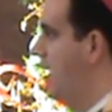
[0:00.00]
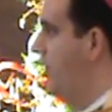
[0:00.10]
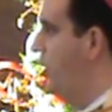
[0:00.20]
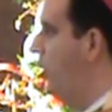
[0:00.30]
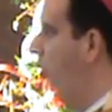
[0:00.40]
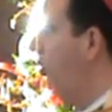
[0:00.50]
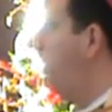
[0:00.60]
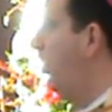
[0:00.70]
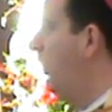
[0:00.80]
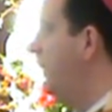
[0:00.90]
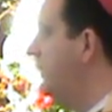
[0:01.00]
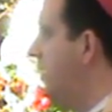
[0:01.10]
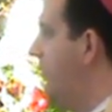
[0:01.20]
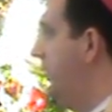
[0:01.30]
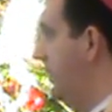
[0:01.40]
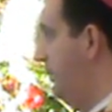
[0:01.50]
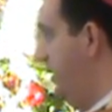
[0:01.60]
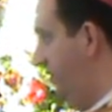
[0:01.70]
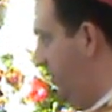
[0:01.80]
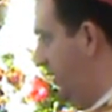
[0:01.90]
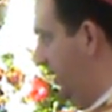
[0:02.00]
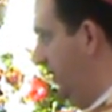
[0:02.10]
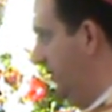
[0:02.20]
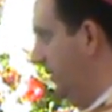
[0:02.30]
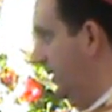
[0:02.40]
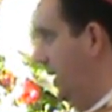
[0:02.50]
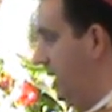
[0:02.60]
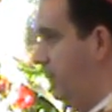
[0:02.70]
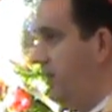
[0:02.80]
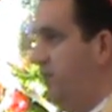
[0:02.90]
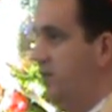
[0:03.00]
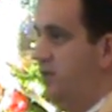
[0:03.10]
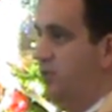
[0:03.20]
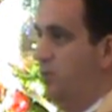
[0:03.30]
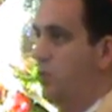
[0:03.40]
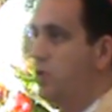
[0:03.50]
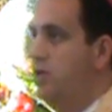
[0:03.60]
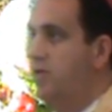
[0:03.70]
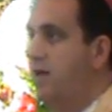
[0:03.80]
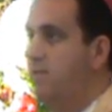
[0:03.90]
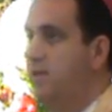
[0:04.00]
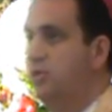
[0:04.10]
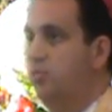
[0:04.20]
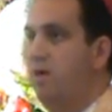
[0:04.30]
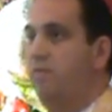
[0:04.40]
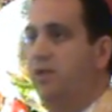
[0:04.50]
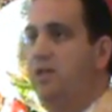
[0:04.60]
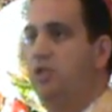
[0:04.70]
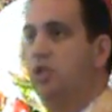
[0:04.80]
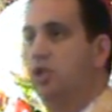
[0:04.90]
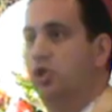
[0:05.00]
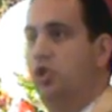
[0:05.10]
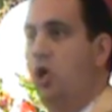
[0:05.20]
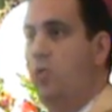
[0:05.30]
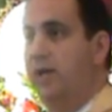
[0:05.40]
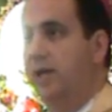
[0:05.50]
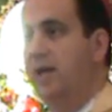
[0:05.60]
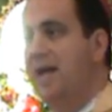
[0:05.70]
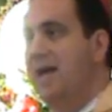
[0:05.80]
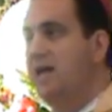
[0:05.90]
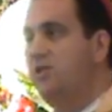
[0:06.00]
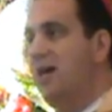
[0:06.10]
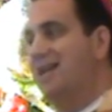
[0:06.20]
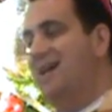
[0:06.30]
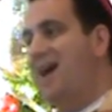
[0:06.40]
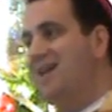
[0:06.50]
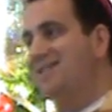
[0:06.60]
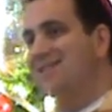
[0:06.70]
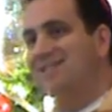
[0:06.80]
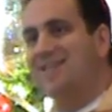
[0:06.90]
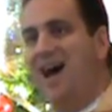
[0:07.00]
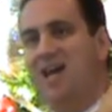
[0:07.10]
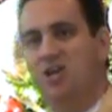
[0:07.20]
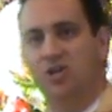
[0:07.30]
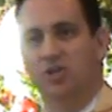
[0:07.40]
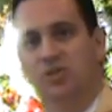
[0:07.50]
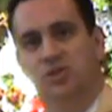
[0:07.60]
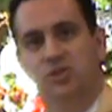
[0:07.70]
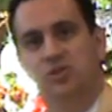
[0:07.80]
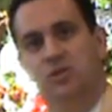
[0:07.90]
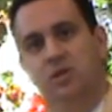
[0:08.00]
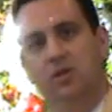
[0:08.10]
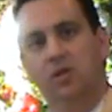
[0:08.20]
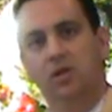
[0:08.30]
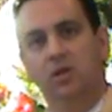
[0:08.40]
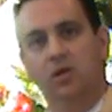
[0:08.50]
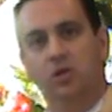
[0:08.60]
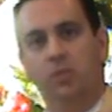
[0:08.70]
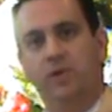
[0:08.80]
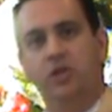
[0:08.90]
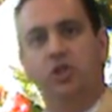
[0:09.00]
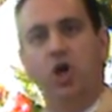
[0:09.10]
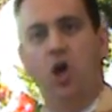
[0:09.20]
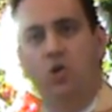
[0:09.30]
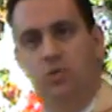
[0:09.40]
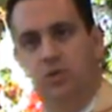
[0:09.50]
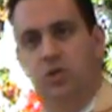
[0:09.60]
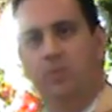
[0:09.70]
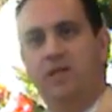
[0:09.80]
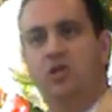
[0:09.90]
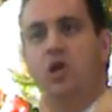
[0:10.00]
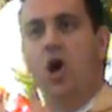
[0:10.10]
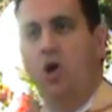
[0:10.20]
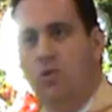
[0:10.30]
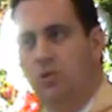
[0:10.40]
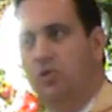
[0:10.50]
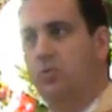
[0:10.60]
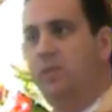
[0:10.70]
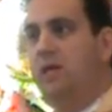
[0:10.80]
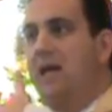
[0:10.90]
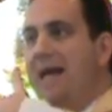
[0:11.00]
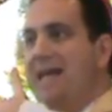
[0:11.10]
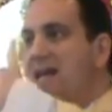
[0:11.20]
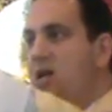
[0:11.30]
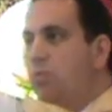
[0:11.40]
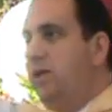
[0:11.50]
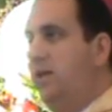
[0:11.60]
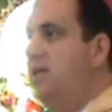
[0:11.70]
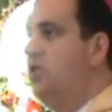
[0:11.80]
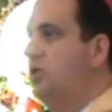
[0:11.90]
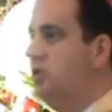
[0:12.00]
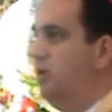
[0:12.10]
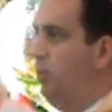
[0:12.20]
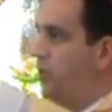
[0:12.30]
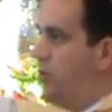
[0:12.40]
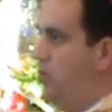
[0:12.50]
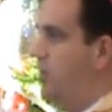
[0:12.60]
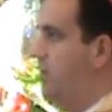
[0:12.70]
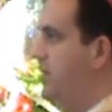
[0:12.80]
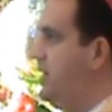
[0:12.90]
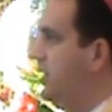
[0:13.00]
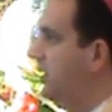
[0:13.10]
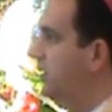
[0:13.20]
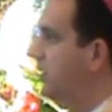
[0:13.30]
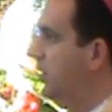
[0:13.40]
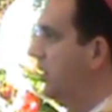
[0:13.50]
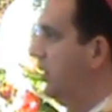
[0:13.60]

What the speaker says: The whole point of the Epiphany is a word that means revelation, showing, is that God desires to be shown, to be known, to be in a relationship with you and me.